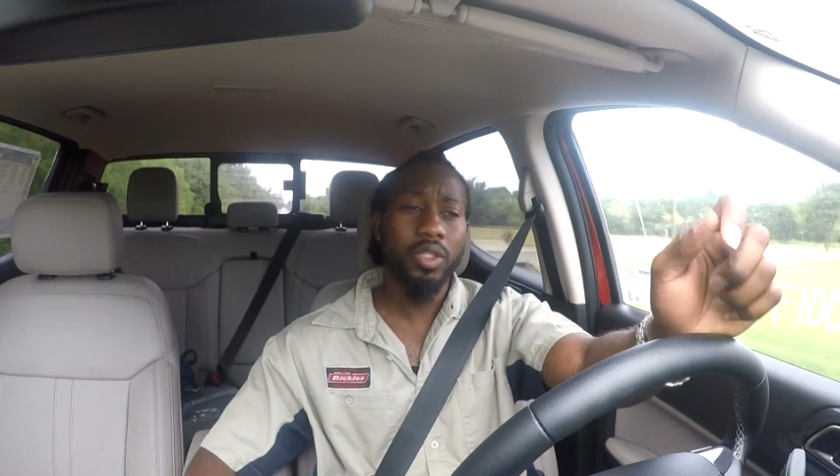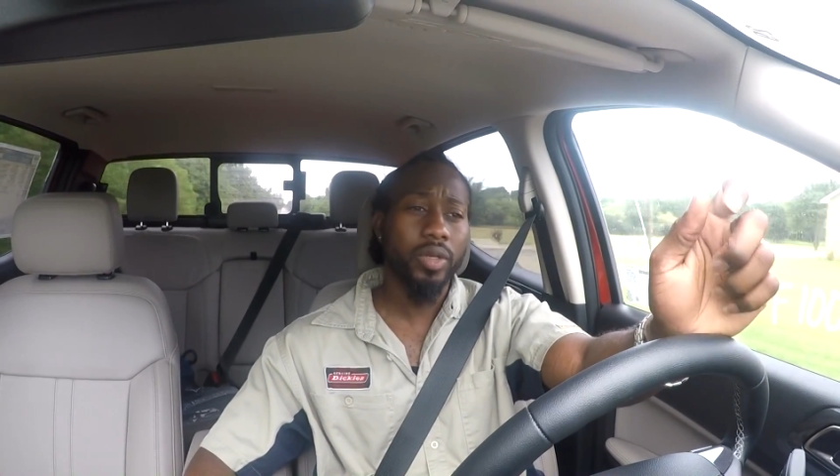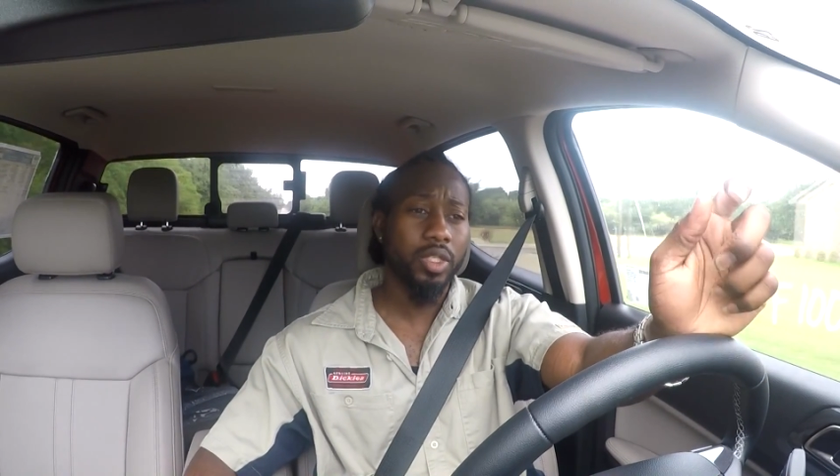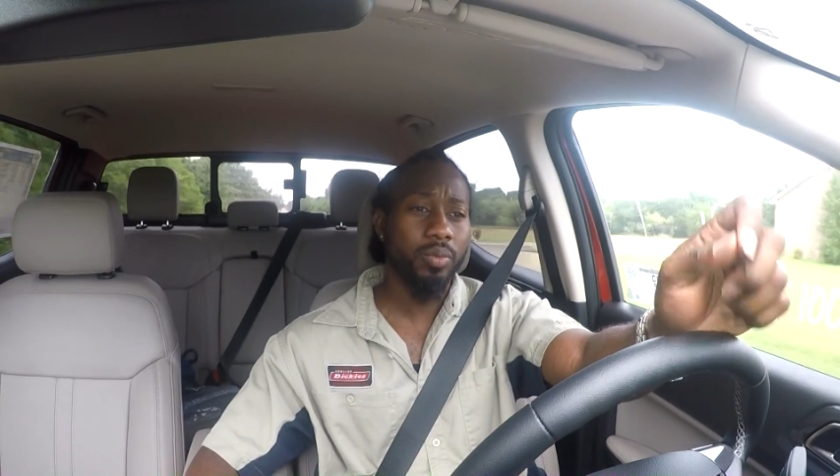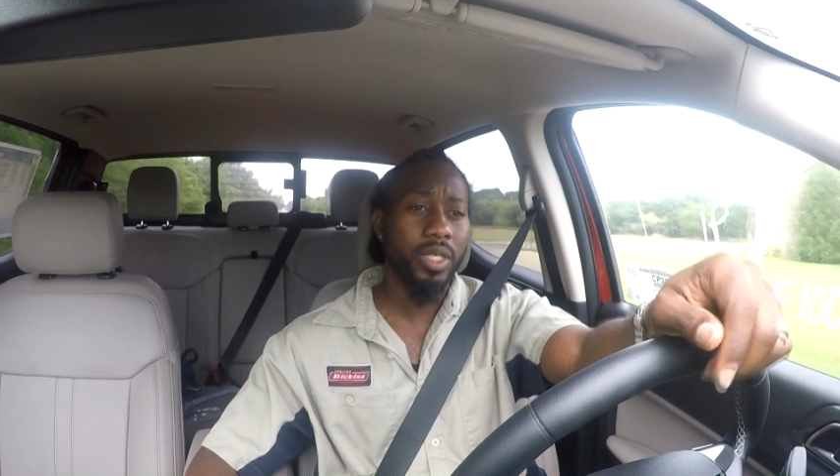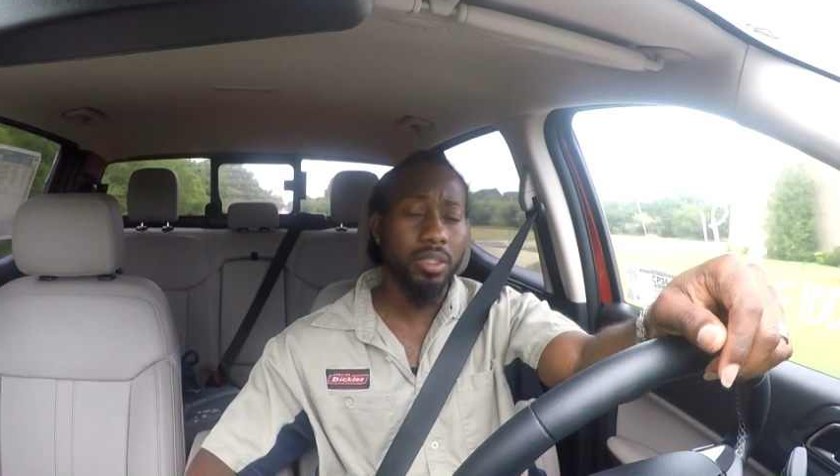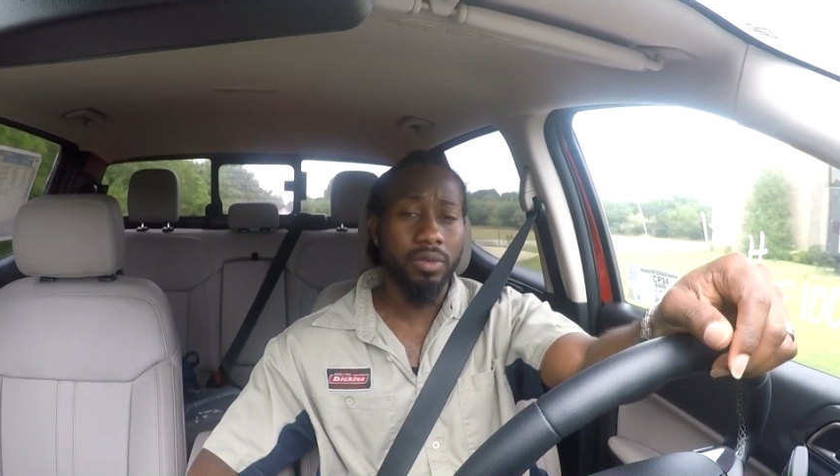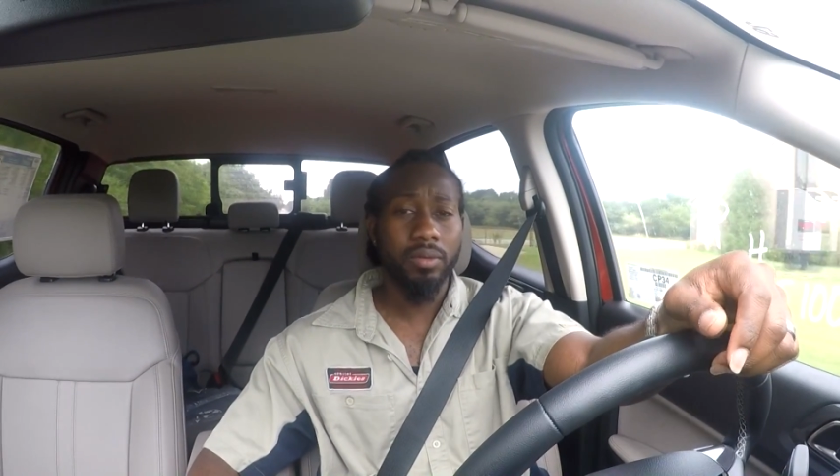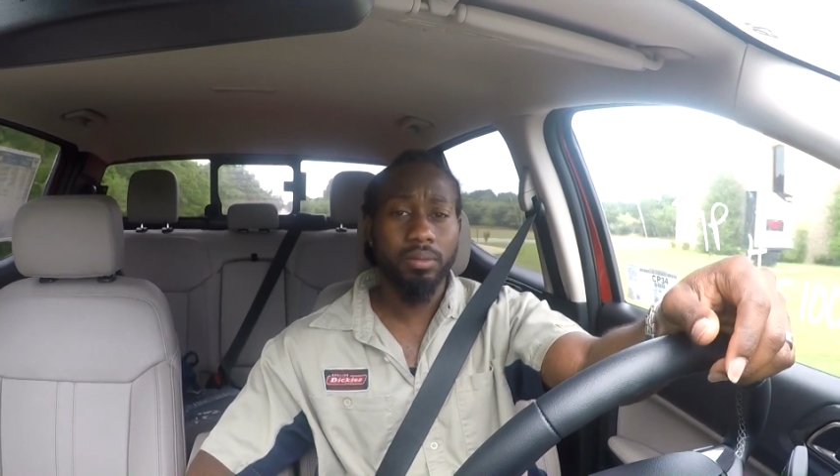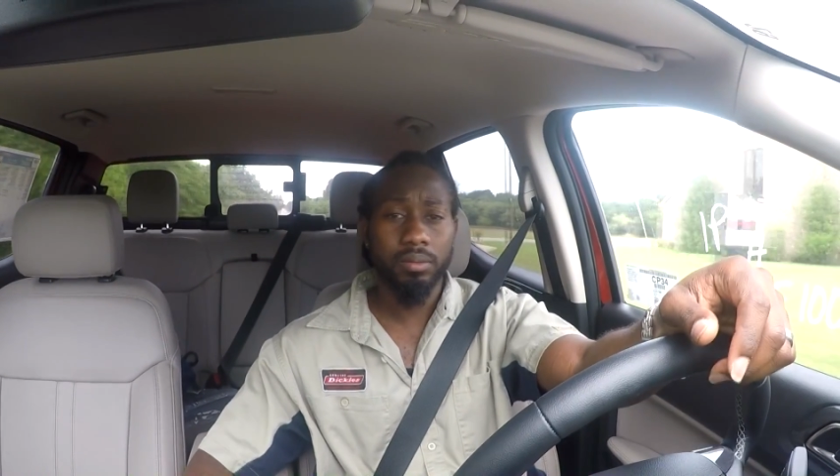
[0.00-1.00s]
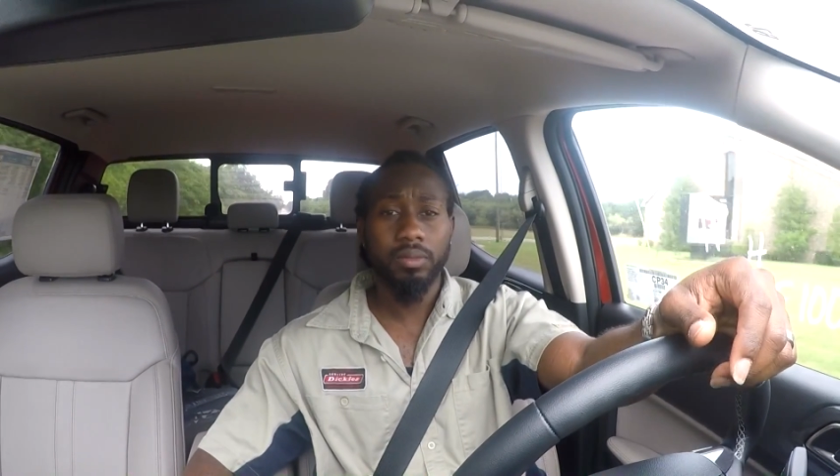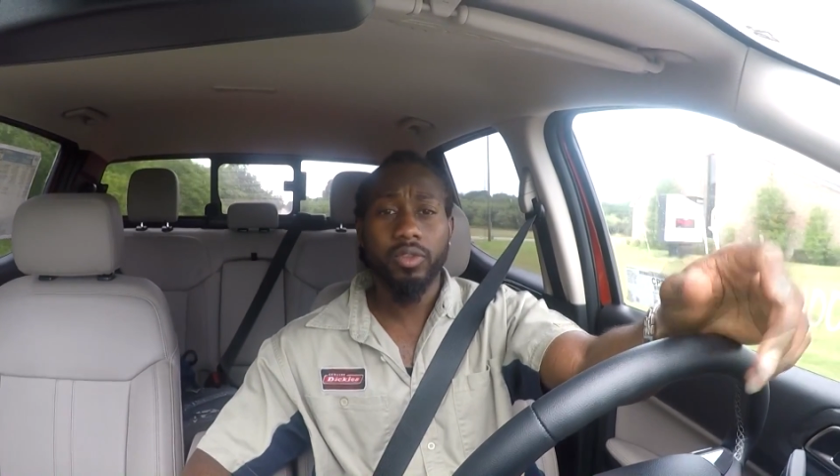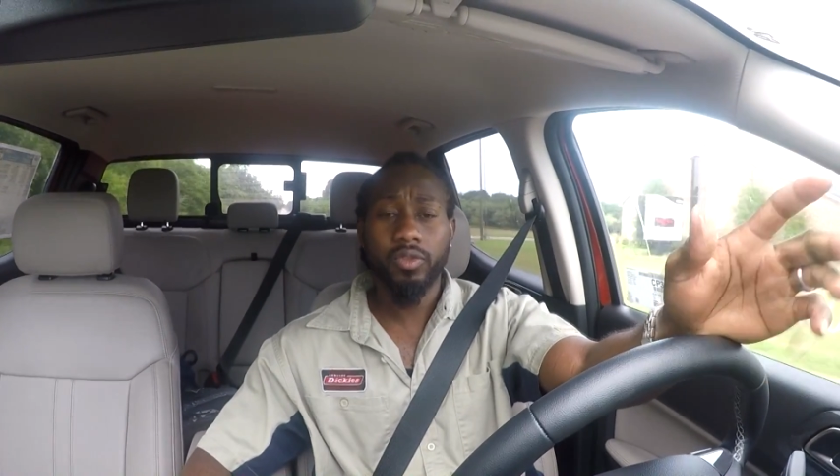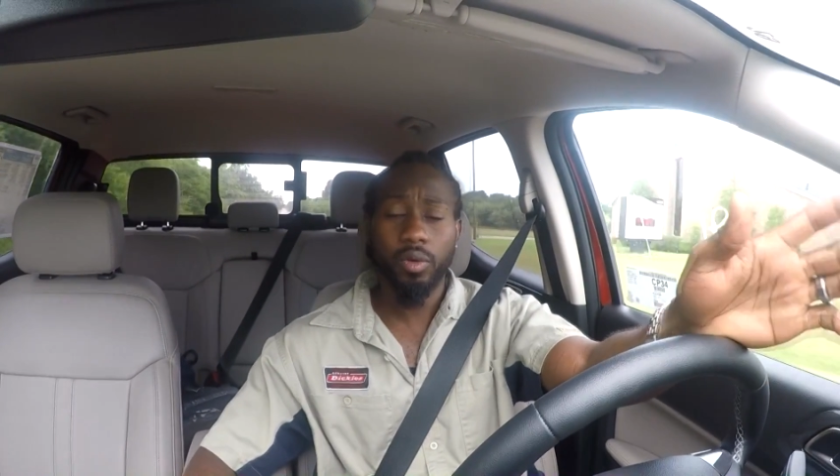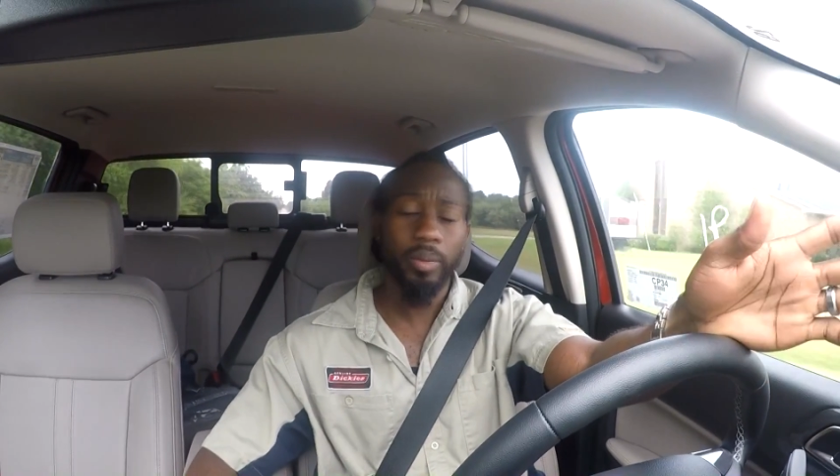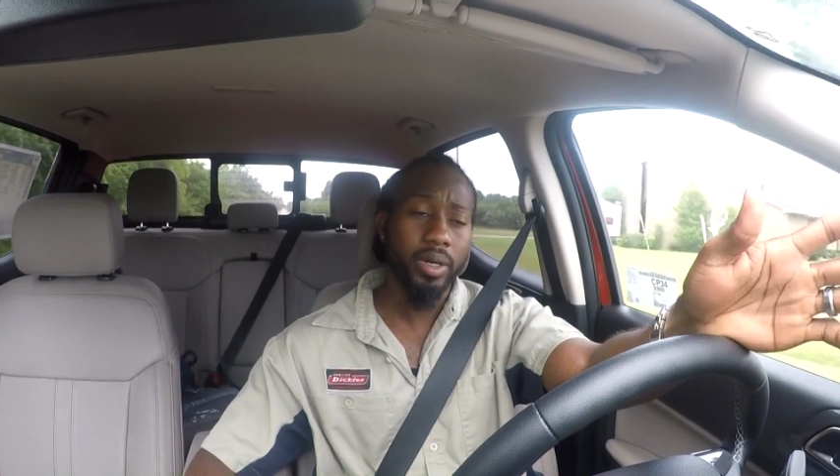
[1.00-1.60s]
transmission for better